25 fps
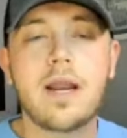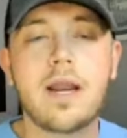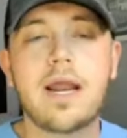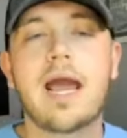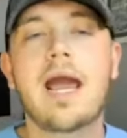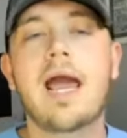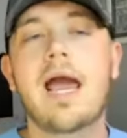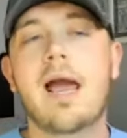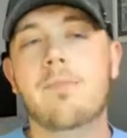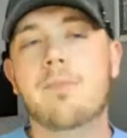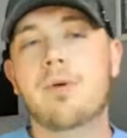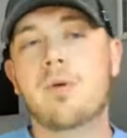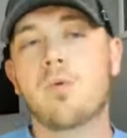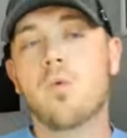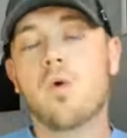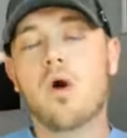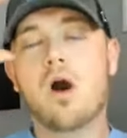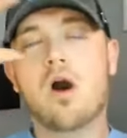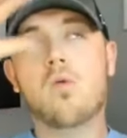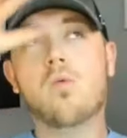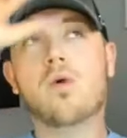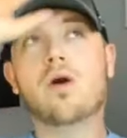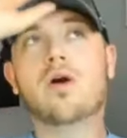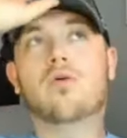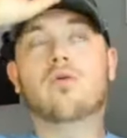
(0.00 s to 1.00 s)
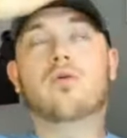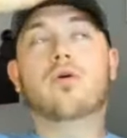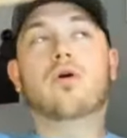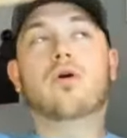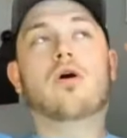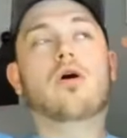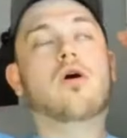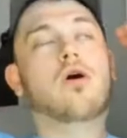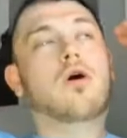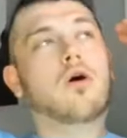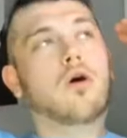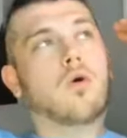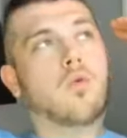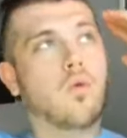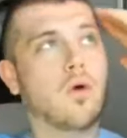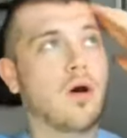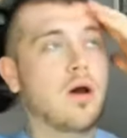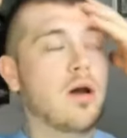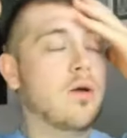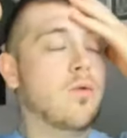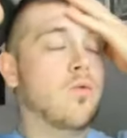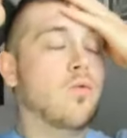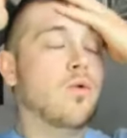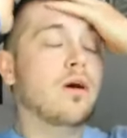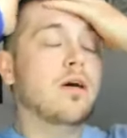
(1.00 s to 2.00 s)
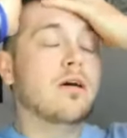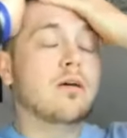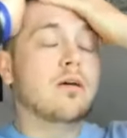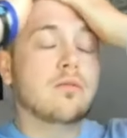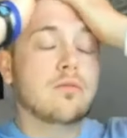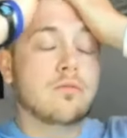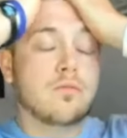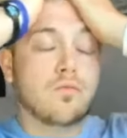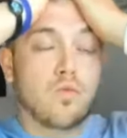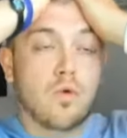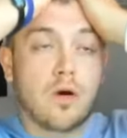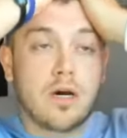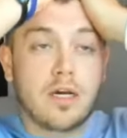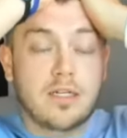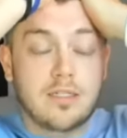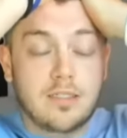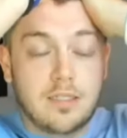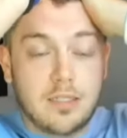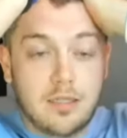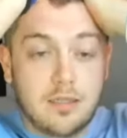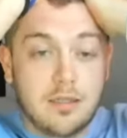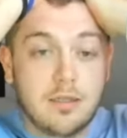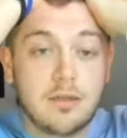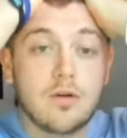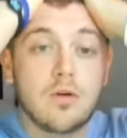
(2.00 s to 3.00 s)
happened? What went wrong? What